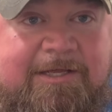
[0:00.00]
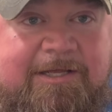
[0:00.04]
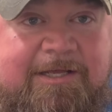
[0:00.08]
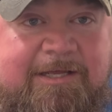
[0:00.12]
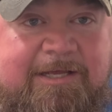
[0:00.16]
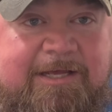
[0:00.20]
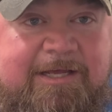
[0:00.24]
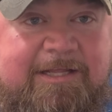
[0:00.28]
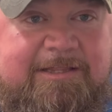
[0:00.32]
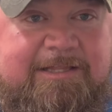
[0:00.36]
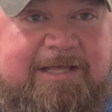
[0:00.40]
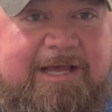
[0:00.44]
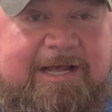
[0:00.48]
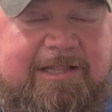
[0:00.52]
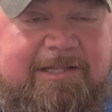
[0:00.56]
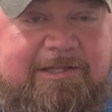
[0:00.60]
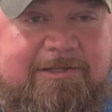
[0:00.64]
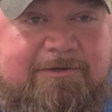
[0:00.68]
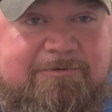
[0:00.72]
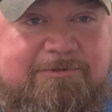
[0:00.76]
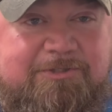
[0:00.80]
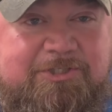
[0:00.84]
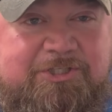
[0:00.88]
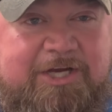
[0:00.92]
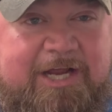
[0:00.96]
hit that
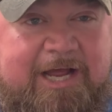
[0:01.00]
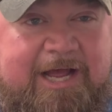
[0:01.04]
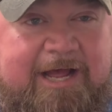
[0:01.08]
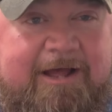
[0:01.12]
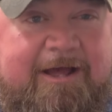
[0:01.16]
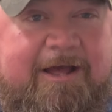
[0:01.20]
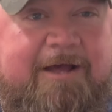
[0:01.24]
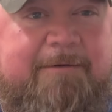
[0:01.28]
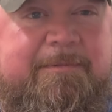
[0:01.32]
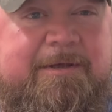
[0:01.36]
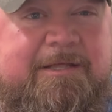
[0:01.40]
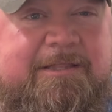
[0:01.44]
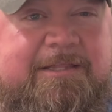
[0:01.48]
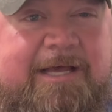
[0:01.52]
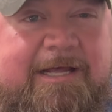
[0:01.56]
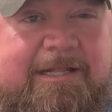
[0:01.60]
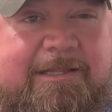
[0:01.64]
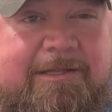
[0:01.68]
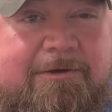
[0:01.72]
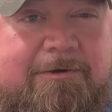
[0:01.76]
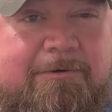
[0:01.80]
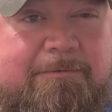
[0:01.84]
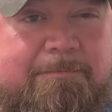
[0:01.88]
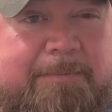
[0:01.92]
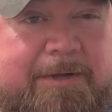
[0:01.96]
little chime, hit that
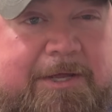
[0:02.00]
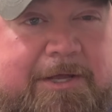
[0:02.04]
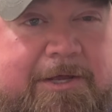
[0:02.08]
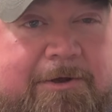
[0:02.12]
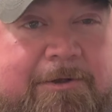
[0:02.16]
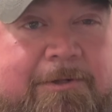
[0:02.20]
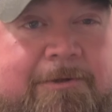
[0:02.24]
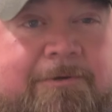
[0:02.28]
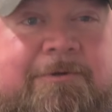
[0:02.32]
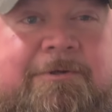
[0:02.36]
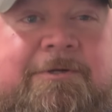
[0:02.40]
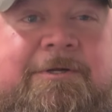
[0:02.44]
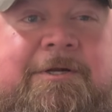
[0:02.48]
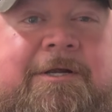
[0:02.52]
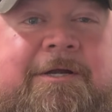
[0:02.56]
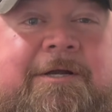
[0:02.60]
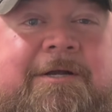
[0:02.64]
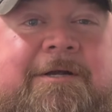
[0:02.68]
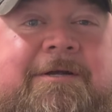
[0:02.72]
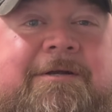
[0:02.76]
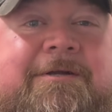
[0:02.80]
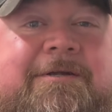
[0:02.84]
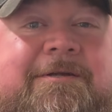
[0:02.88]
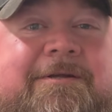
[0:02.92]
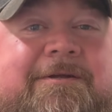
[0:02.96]
little bell on
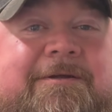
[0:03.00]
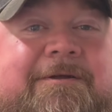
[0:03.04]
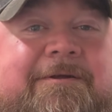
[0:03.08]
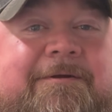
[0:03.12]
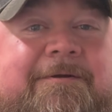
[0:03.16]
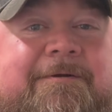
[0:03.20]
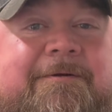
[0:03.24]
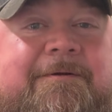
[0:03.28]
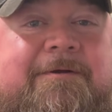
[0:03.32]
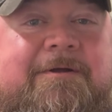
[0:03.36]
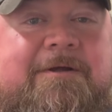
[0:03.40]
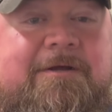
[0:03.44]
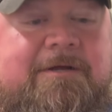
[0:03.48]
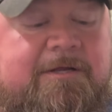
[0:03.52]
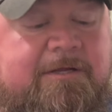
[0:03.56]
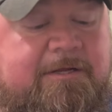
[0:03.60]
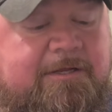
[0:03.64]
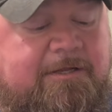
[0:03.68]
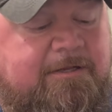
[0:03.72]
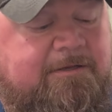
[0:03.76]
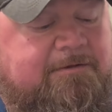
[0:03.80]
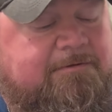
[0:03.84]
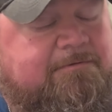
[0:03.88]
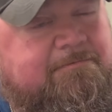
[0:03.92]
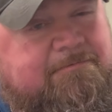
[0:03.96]
there.
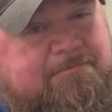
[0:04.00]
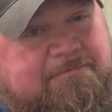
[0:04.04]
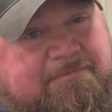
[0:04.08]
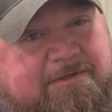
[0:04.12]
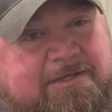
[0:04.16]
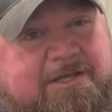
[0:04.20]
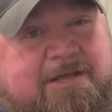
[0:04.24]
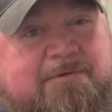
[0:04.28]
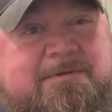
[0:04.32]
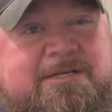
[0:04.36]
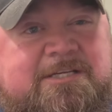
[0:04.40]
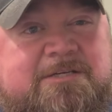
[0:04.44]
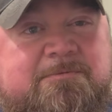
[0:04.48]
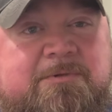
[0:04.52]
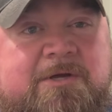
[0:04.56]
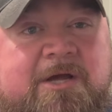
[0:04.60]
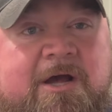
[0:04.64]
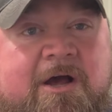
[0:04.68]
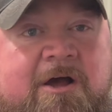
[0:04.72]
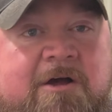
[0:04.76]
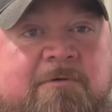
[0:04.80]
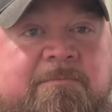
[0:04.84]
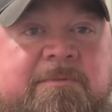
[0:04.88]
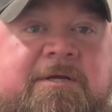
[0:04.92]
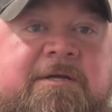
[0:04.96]
Give me some
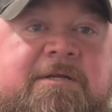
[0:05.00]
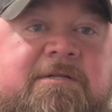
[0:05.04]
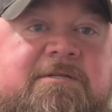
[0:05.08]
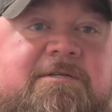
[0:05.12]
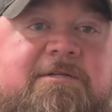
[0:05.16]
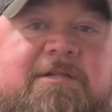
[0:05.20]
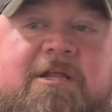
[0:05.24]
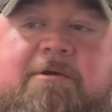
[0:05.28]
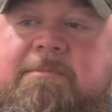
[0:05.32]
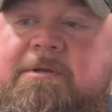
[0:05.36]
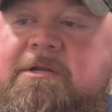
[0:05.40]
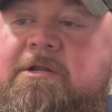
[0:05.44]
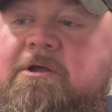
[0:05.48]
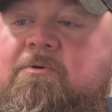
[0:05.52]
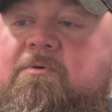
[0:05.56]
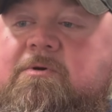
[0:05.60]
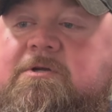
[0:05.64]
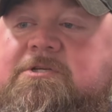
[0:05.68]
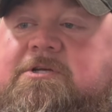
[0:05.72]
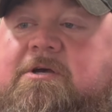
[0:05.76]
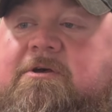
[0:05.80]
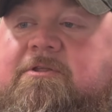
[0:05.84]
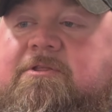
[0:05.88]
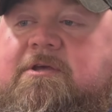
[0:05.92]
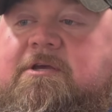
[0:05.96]
comments. Let me know
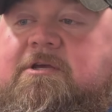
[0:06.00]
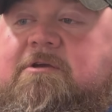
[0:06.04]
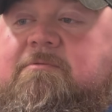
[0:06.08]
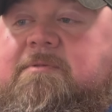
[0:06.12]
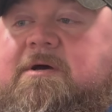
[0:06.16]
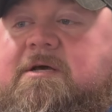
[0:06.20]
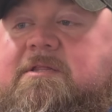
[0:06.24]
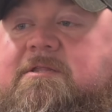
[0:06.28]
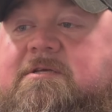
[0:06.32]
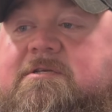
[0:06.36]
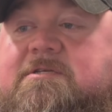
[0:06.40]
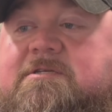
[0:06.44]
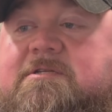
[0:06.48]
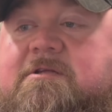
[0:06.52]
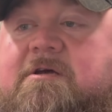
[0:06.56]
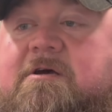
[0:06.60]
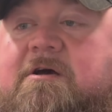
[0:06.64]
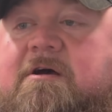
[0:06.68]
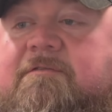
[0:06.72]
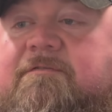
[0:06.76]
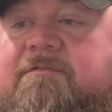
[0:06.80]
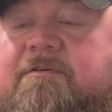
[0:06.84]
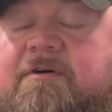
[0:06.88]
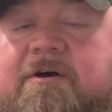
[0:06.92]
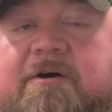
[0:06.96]
what y'all think about this
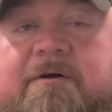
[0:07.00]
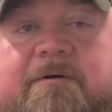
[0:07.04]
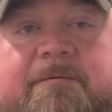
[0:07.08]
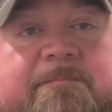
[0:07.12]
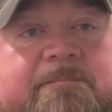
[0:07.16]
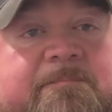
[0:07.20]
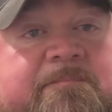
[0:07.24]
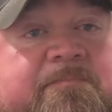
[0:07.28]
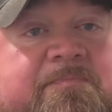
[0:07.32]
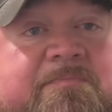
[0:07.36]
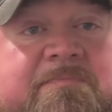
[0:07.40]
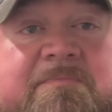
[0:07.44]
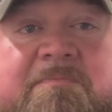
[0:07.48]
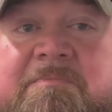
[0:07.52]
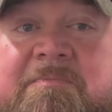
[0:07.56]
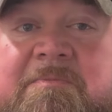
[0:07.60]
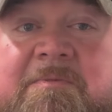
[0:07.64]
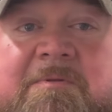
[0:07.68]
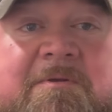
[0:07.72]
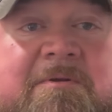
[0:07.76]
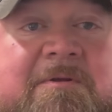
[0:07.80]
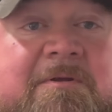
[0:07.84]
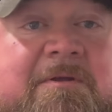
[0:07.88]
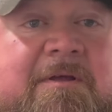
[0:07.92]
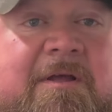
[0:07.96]
stuff.
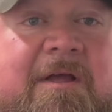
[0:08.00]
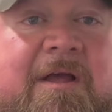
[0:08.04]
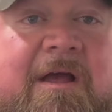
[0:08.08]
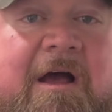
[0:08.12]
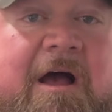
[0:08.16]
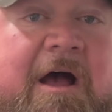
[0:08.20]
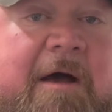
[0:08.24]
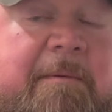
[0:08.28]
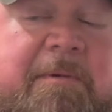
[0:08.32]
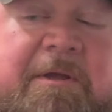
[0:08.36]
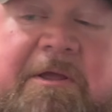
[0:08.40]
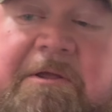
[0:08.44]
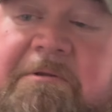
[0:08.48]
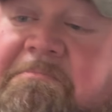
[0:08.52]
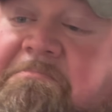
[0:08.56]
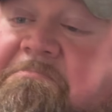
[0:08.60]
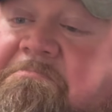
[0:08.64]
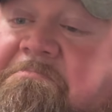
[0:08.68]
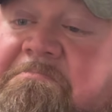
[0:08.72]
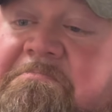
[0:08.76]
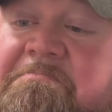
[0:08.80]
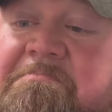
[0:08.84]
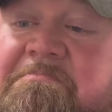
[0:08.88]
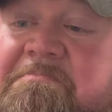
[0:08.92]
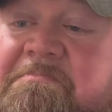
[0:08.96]
I mean,
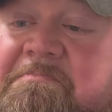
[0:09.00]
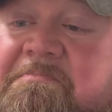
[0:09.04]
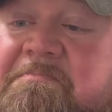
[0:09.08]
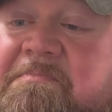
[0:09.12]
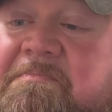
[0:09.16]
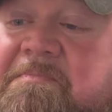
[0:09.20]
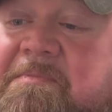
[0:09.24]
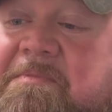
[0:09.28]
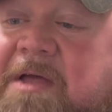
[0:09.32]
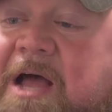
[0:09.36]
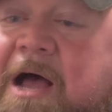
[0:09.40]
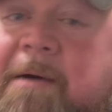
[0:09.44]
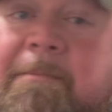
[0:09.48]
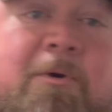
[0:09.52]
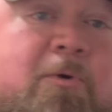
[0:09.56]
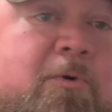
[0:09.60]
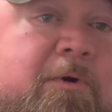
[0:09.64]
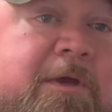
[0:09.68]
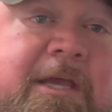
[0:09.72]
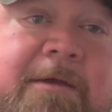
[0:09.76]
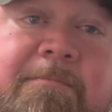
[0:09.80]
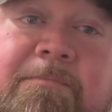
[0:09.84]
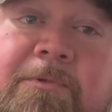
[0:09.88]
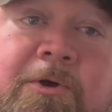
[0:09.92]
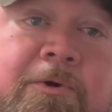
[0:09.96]
I'm gonna
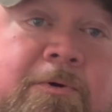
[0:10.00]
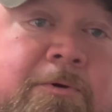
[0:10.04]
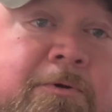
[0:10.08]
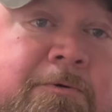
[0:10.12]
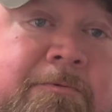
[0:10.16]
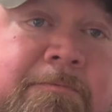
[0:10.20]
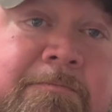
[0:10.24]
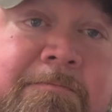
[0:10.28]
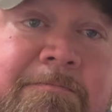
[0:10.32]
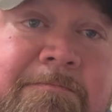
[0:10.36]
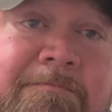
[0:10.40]
keep doing them,